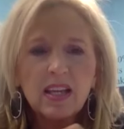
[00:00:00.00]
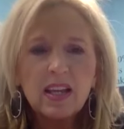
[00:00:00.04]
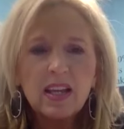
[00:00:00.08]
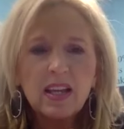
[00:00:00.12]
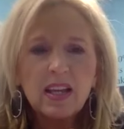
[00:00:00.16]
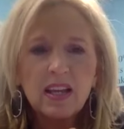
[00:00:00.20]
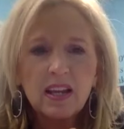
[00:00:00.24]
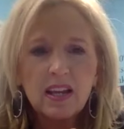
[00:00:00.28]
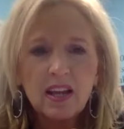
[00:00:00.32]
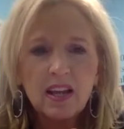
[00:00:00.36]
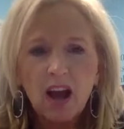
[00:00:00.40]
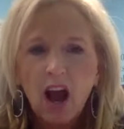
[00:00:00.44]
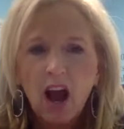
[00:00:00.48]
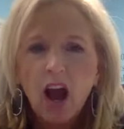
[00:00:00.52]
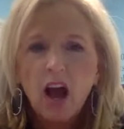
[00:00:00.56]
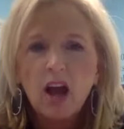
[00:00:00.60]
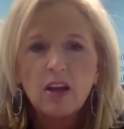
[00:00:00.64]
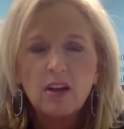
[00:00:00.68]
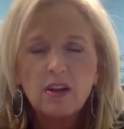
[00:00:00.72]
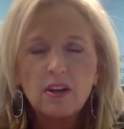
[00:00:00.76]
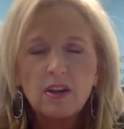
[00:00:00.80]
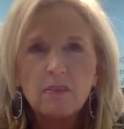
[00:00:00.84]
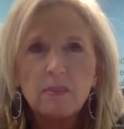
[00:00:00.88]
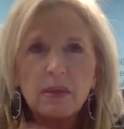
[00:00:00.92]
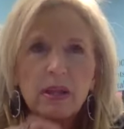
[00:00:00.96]
it
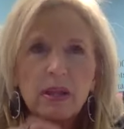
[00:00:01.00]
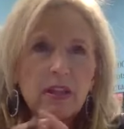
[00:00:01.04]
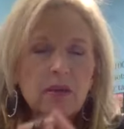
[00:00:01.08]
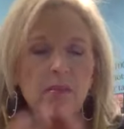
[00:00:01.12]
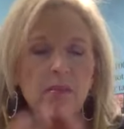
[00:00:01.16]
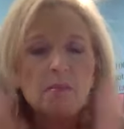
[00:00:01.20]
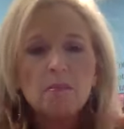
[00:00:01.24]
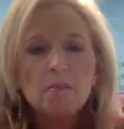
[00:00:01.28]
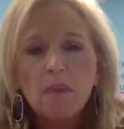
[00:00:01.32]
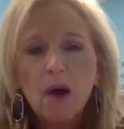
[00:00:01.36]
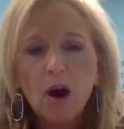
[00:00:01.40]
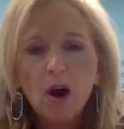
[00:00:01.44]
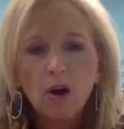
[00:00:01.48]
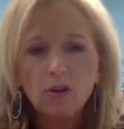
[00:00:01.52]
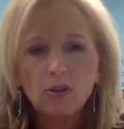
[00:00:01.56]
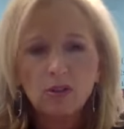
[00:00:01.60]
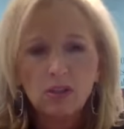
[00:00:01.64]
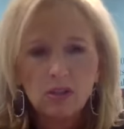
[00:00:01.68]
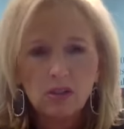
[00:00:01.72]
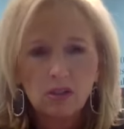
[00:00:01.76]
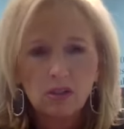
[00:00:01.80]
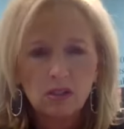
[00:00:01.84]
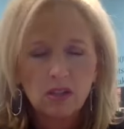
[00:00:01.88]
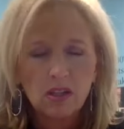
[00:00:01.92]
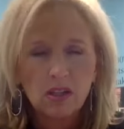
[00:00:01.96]
got me the
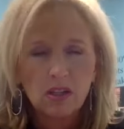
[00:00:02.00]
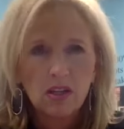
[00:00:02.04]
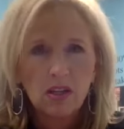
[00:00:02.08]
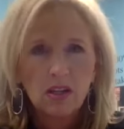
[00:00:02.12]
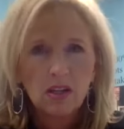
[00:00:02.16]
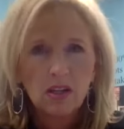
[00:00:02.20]
most